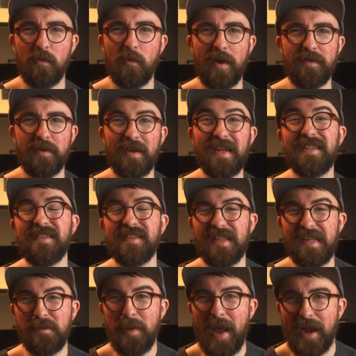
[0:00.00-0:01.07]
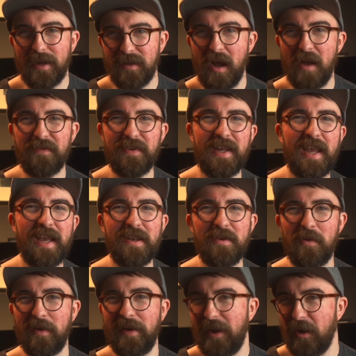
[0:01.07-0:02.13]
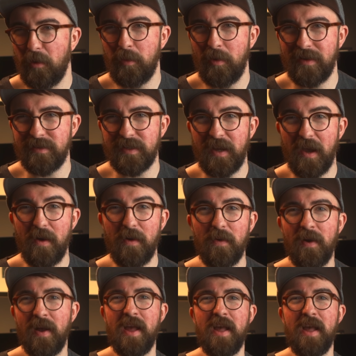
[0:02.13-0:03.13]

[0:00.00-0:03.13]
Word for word: whether it's the Pakt coffee kit or an AeroPress Go.